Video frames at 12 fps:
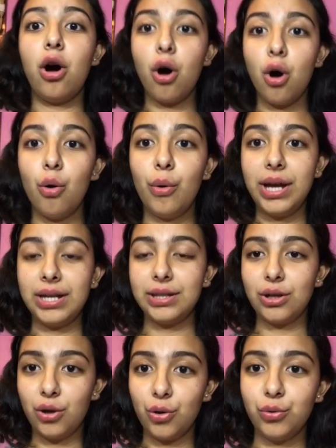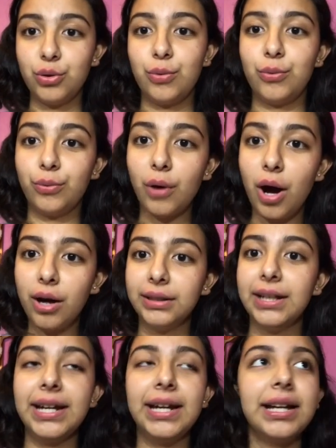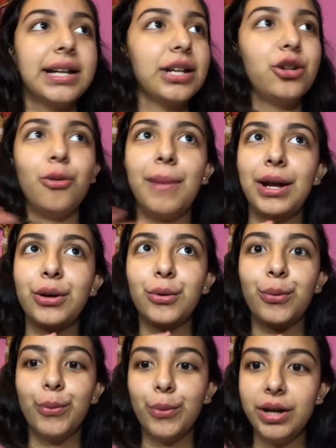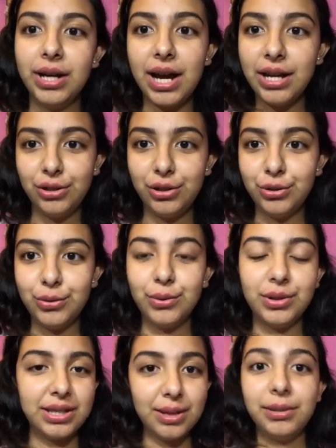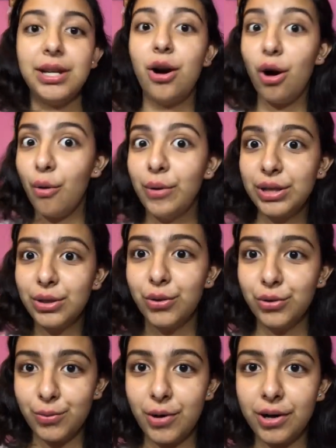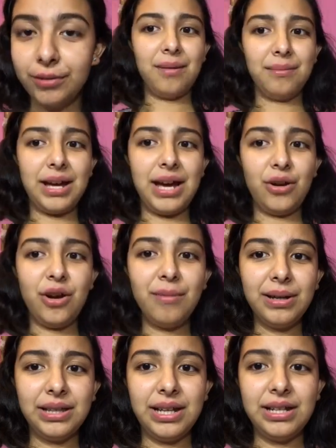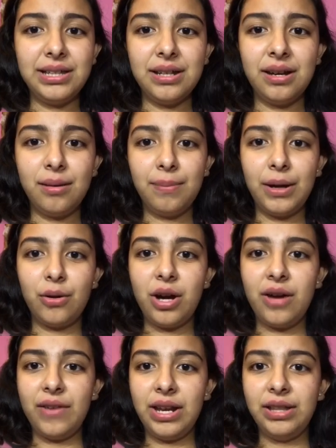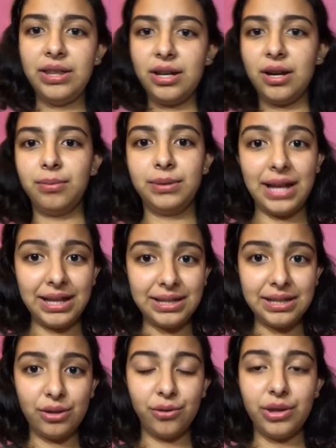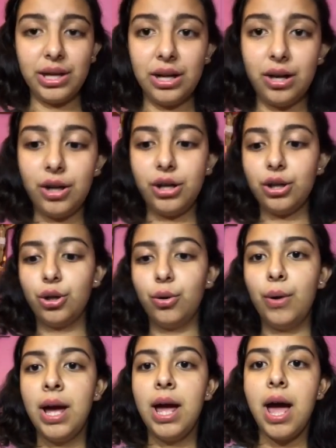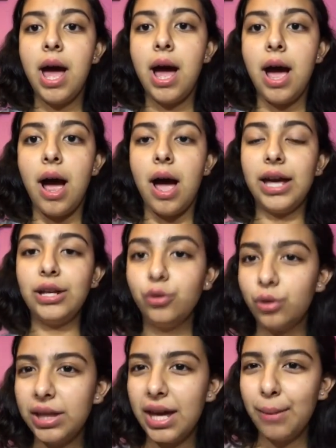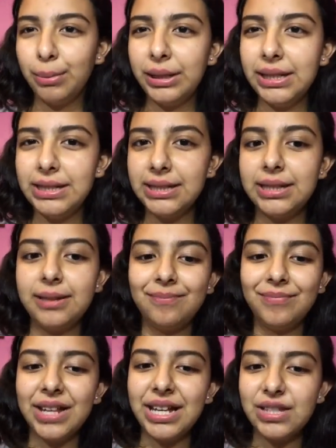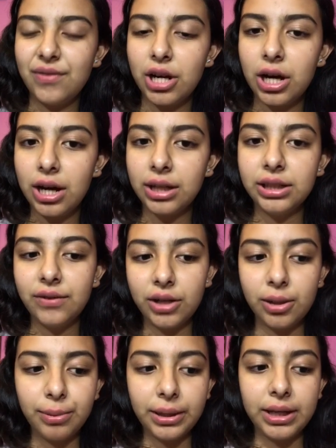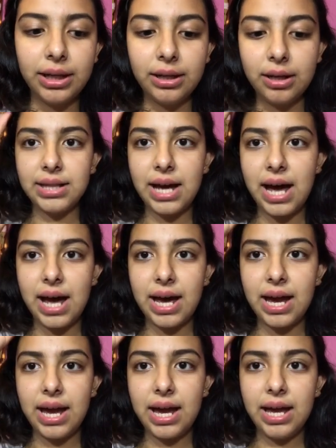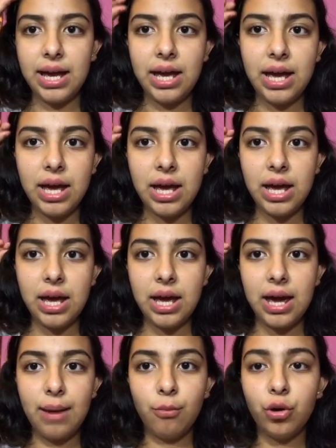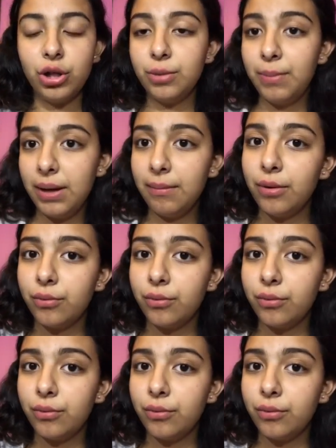always goes wrong. Like no matter what I do, something always goes wrong. I don't have my lights up. I don't have anything up. That's still there, you know. Ignore that, please. It's very ugly, very plain. I am going to paint my